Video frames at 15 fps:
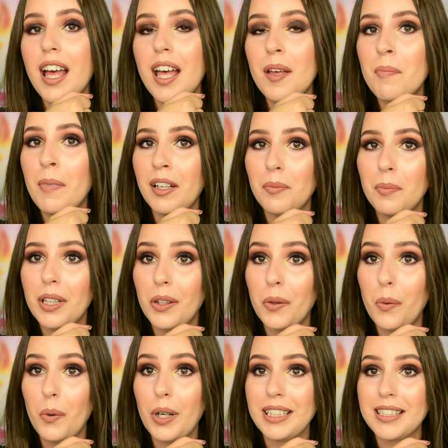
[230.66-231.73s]
it might be
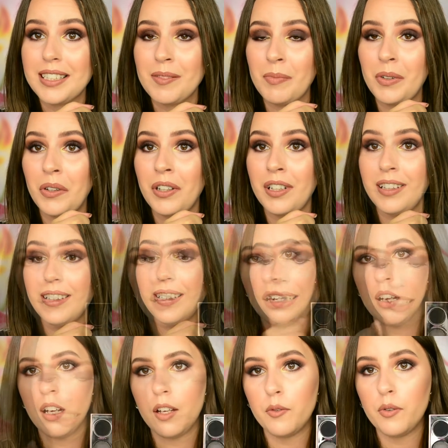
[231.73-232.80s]
quite similar
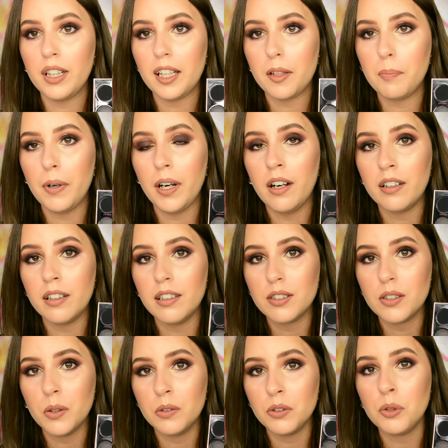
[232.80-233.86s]
indeed. I feel like Punk is
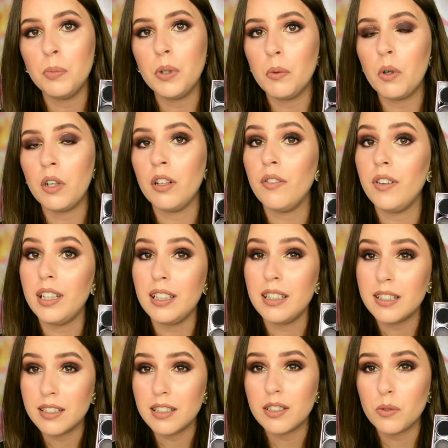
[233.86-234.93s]
going to be one of the
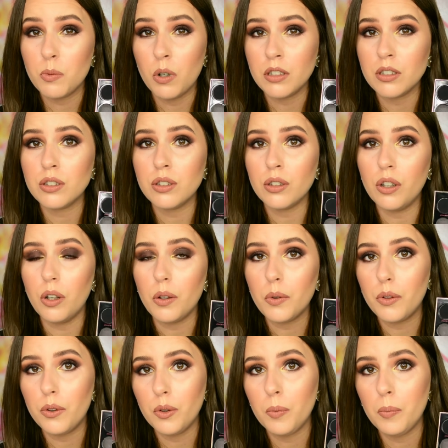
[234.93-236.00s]
easiest ones to go
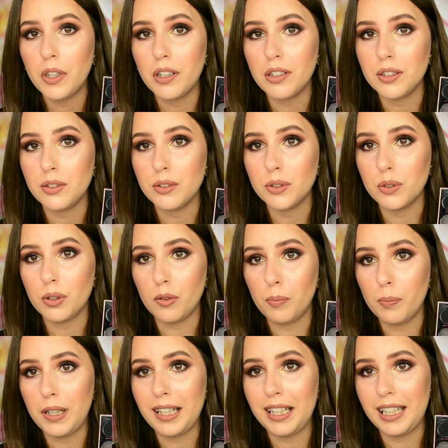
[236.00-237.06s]
through because you're sort of
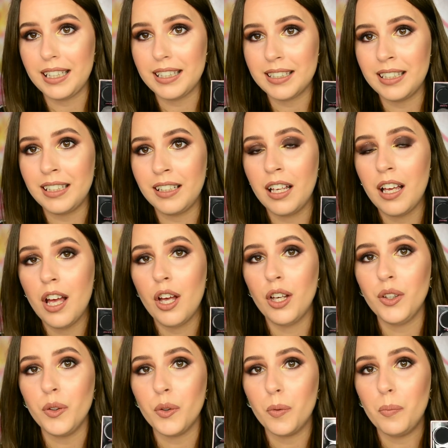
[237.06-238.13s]
placing
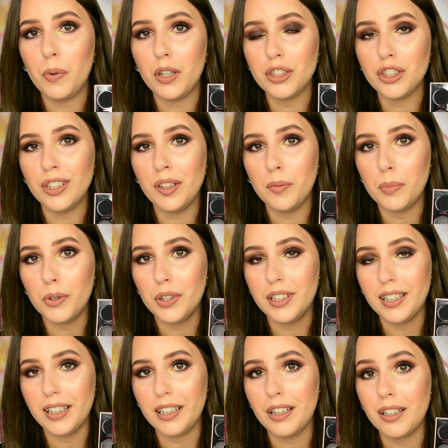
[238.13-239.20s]
your brush in a
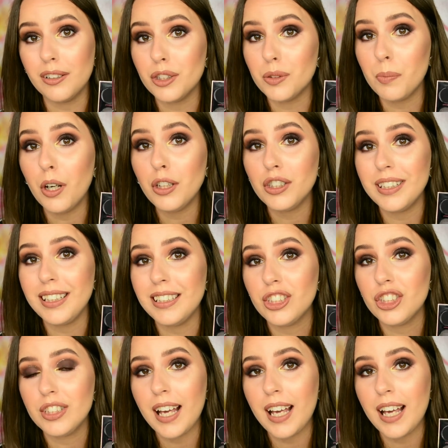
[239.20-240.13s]
particular spot each